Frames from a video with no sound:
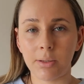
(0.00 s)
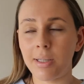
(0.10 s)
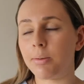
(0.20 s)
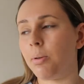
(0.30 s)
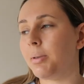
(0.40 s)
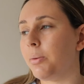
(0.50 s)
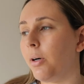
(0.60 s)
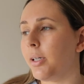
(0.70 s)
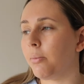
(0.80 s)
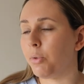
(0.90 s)
so that's probably
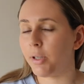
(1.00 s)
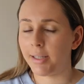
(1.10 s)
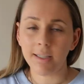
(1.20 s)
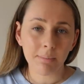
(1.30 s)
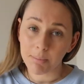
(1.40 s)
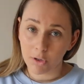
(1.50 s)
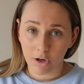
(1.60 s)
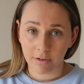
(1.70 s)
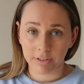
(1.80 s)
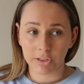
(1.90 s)
why I'm looking a little bit
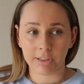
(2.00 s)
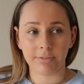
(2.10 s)
more orange.